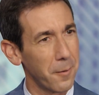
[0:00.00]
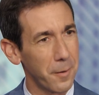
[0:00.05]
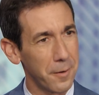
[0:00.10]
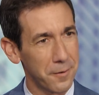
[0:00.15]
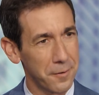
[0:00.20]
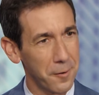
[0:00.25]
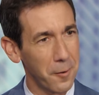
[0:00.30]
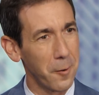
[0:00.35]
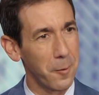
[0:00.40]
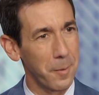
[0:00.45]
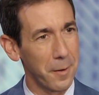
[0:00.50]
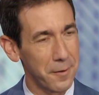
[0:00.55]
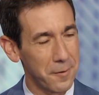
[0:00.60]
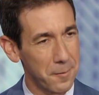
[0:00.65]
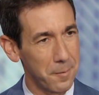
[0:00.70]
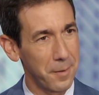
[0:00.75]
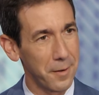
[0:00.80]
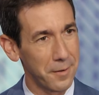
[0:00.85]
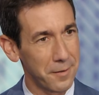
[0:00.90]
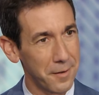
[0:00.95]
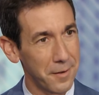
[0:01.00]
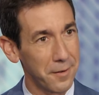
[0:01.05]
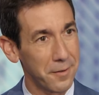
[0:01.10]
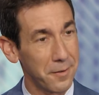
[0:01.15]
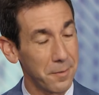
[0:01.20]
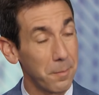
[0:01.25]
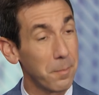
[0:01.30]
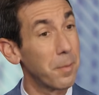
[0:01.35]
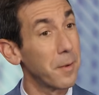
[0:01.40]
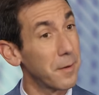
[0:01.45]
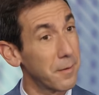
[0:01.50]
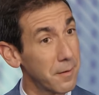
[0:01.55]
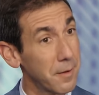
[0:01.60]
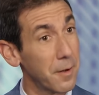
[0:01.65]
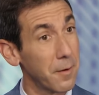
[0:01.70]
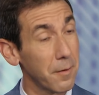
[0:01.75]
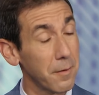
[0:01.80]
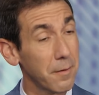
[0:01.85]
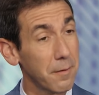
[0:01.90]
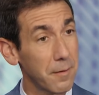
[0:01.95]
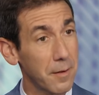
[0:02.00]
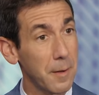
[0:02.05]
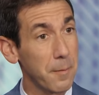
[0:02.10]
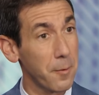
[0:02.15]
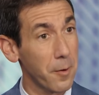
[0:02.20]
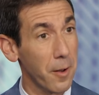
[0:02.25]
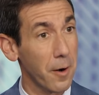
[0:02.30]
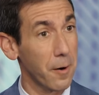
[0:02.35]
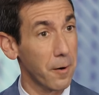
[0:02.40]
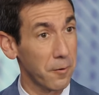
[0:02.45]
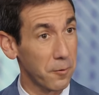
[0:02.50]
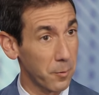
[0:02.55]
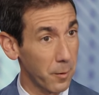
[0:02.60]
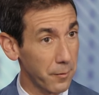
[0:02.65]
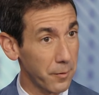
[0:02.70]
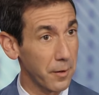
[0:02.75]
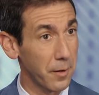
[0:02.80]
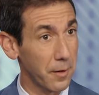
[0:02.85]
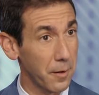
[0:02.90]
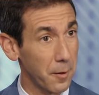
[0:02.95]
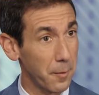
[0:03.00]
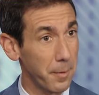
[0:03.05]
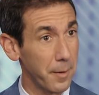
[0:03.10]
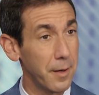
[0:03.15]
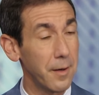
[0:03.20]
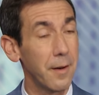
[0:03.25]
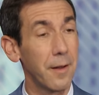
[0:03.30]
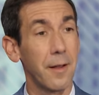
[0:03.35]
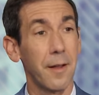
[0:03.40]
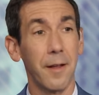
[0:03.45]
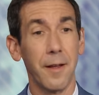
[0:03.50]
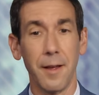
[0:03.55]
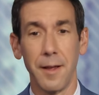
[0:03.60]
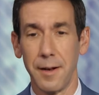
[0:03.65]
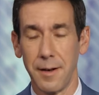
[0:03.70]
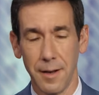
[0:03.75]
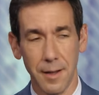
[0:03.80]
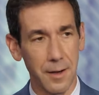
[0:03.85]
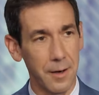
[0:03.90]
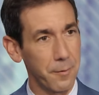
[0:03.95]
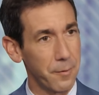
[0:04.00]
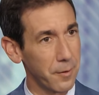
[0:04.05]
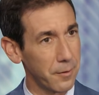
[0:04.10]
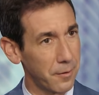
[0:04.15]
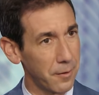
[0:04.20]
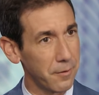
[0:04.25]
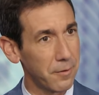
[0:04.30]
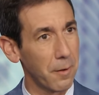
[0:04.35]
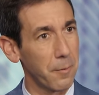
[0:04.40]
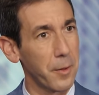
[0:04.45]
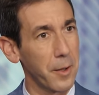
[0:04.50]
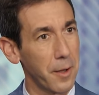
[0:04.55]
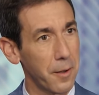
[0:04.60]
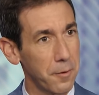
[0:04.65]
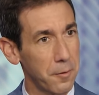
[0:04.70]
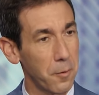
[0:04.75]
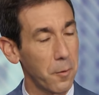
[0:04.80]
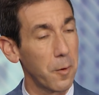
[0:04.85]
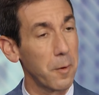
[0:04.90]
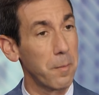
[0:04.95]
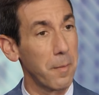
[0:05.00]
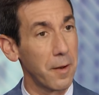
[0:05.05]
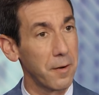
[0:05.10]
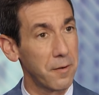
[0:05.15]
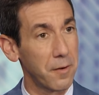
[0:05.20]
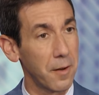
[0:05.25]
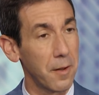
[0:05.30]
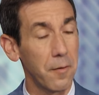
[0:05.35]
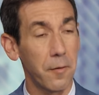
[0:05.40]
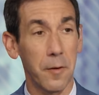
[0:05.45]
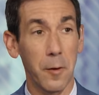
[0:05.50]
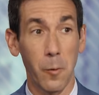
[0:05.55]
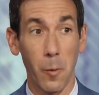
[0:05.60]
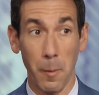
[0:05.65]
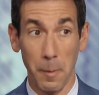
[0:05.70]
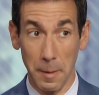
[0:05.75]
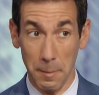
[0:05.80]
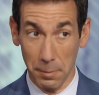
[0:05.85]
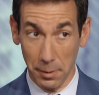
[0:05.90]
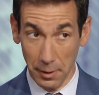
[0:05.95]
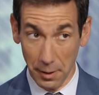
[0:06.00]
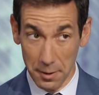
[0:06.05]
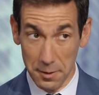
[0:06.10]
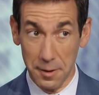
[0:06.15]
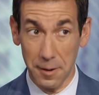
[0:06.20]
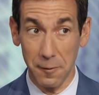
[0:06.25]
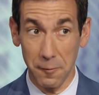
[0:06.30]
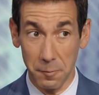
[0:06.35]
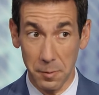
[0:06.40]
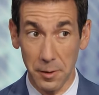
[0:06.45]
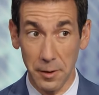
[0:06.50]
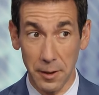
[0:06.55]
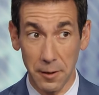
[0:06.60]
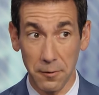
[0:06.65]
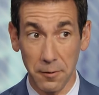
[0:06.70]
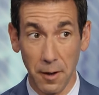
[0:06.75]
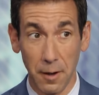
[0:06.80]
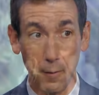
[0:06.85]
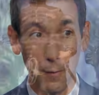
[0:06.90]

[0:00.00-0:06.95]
always go about your business, but, you know, keep your head on a swivel a little bit. And, and if you see something untoward, mention it. There will be plenty of police